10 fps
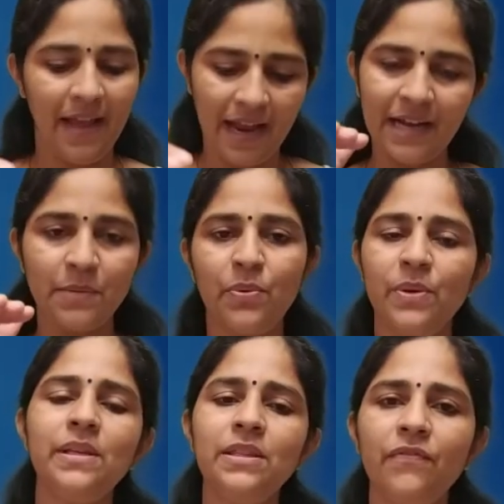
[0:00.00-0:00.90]
At
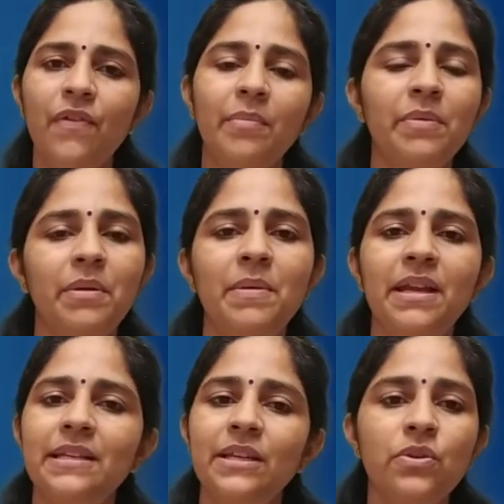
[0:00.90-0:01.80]
present, the farmer may be
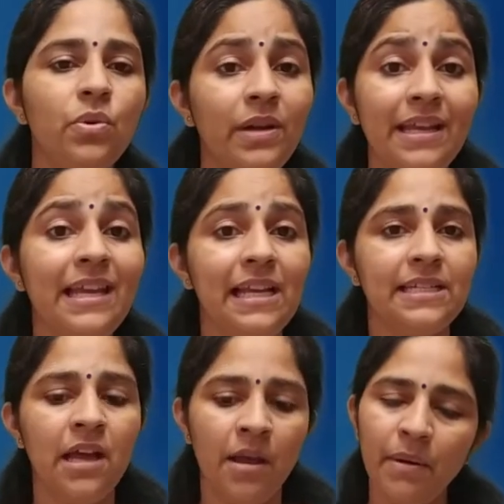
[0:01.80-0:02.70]
getting good yield,
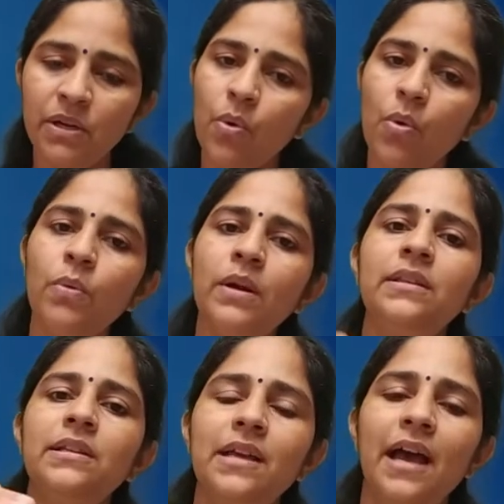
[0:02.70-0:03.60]
but over
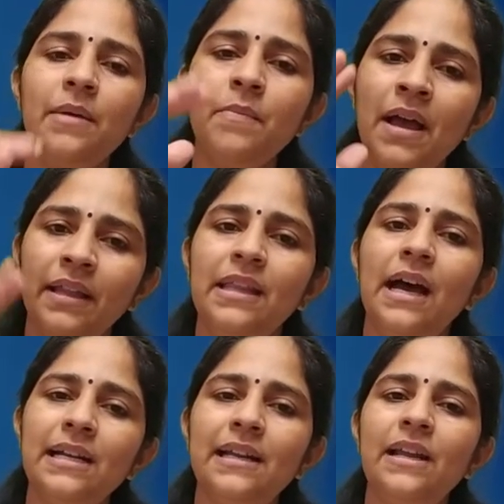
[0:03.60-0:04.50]
the time,
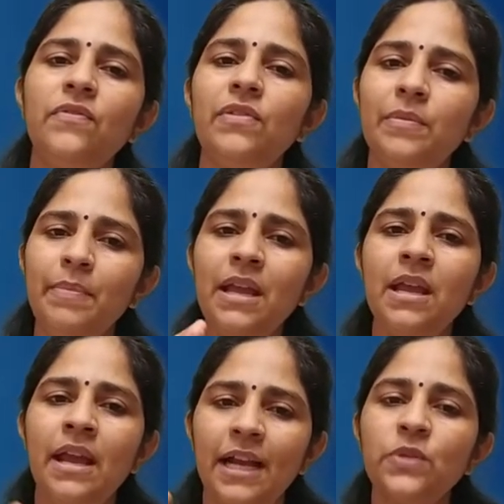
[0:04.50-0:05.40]
that land
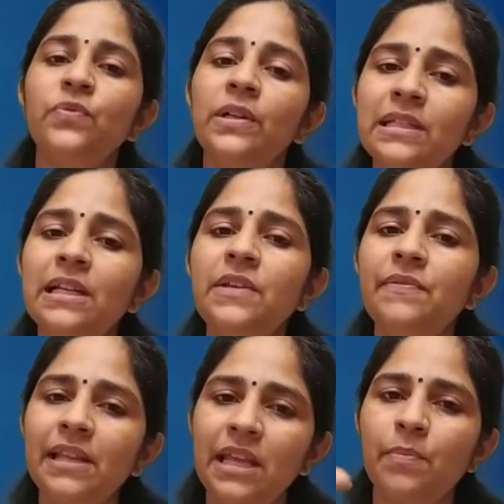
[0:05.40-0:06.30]
its fertility
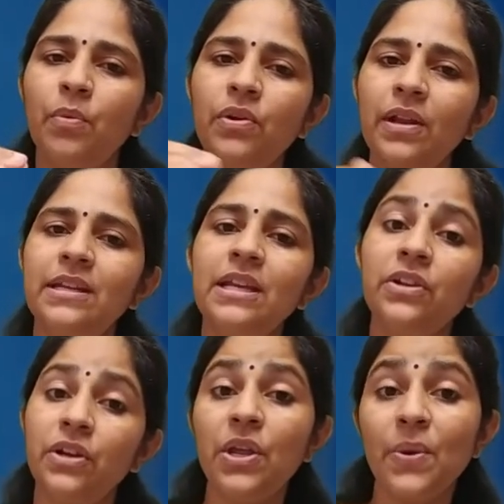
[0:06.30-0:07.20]
will keep on getting
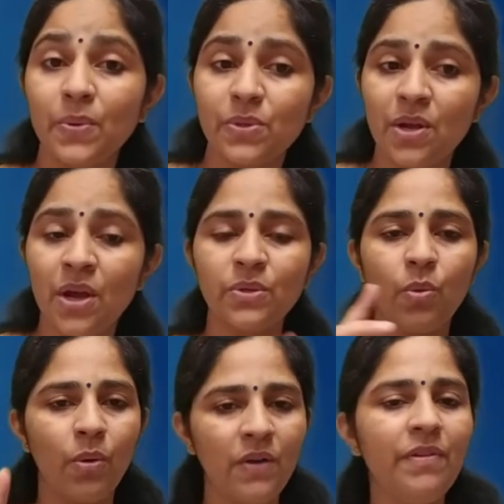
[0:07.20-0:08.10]
reduced. So
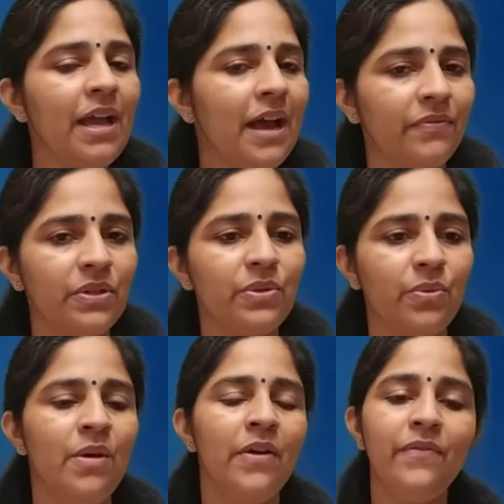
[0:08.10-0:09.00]
what we have to
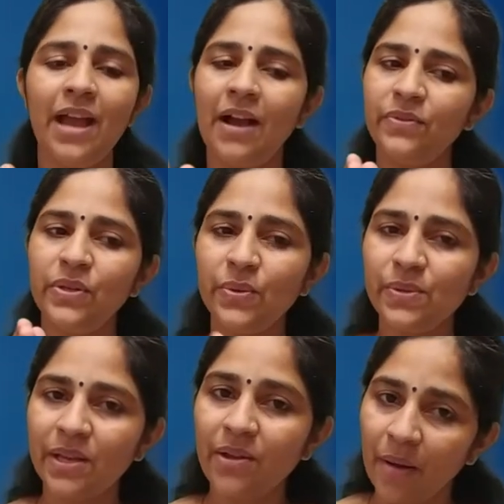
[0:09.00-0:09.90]
do? We have to use
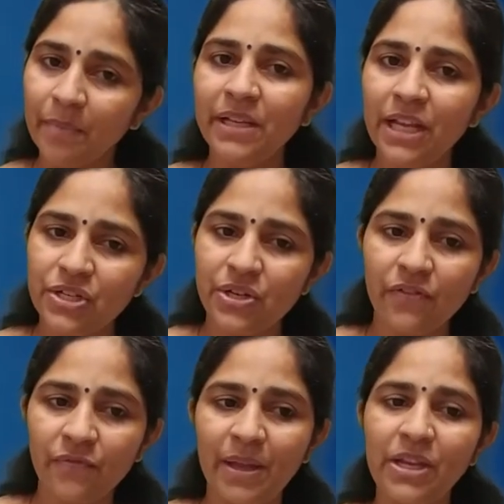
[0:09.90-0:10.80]
a combination
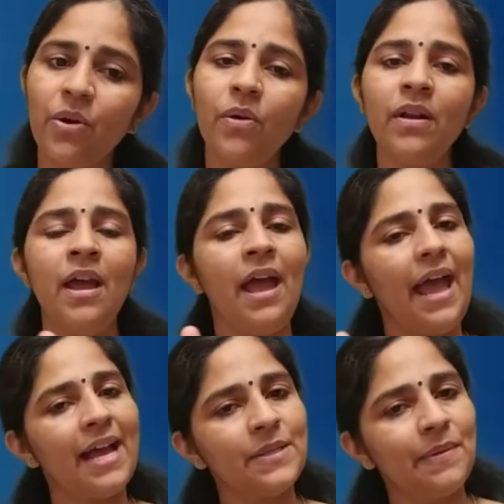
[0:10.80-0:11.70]
of manure
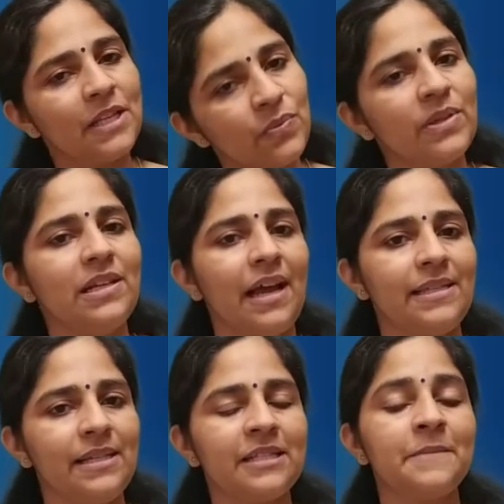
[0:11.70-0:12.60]
as well as
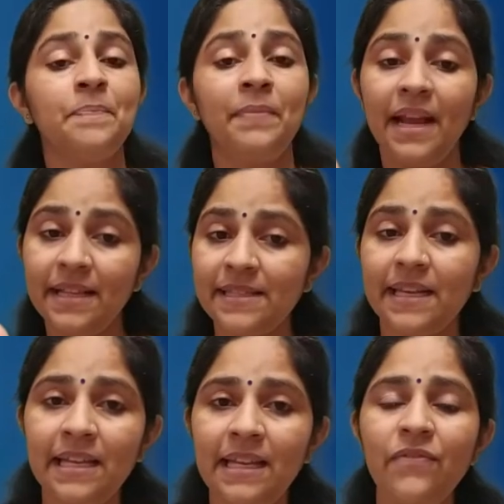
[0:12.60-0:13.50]
fertilizers. And
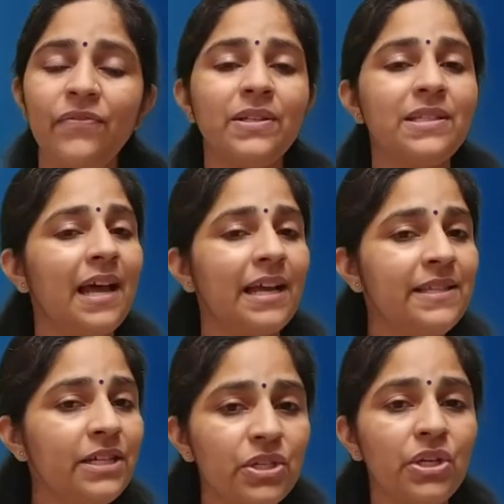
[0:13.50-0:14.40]
secondly,
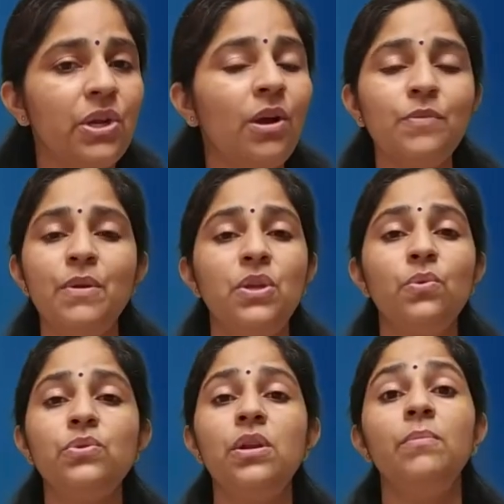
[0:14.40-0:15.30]
fertilizers should not be
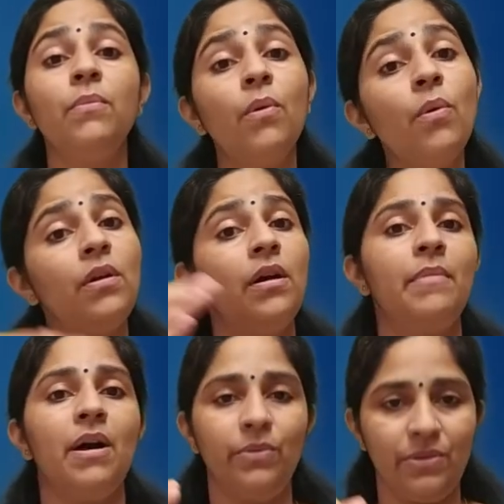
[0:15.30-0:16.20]
used in more
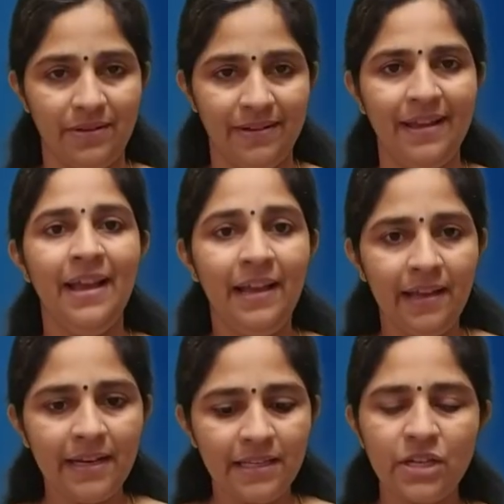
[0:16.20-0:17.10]
amount.
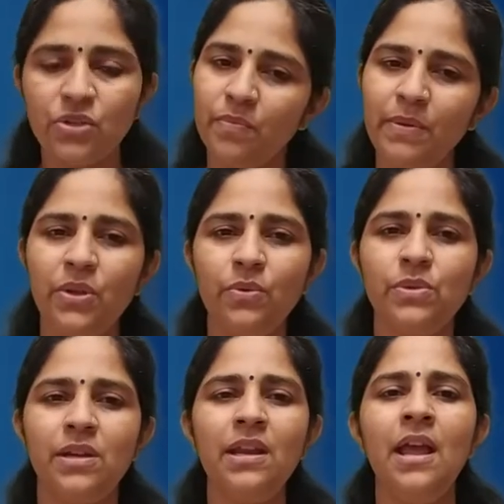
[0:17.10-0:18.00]
Correct? They should be
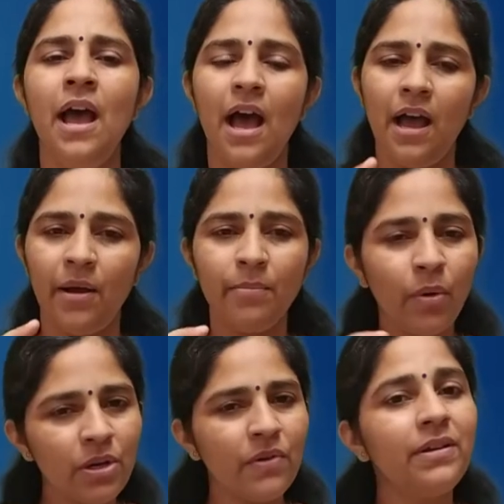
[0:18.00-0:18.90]
used in a
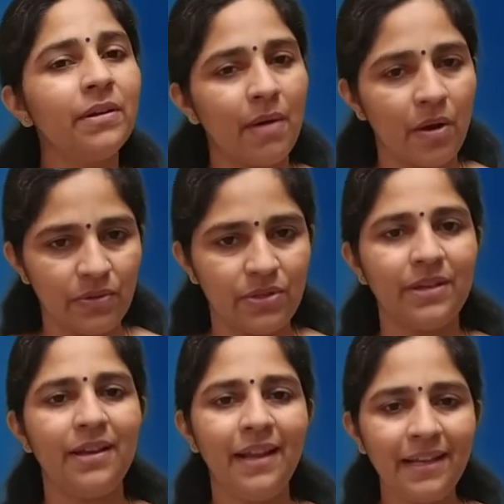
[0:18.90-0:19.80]
moderate amount.
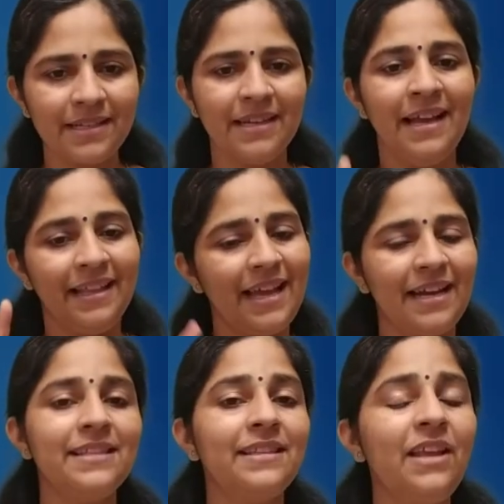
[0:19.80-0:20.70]
Correct? That
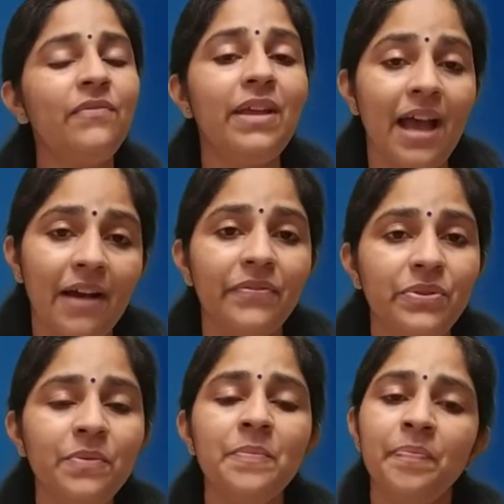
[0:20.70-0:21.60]
is the thing we have
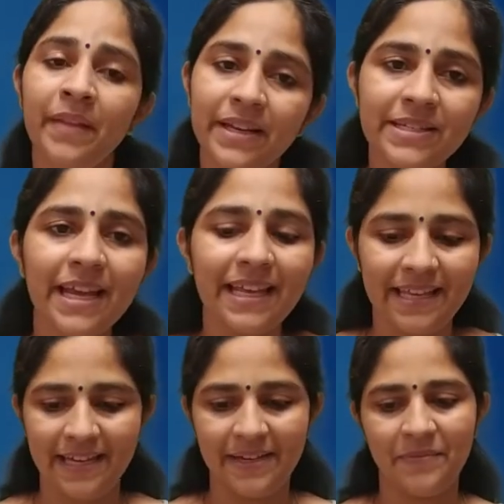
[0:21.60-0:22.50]
to take
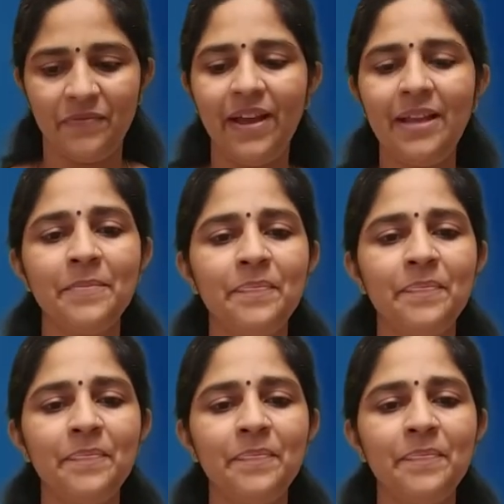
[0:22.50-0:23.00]
care. Fine?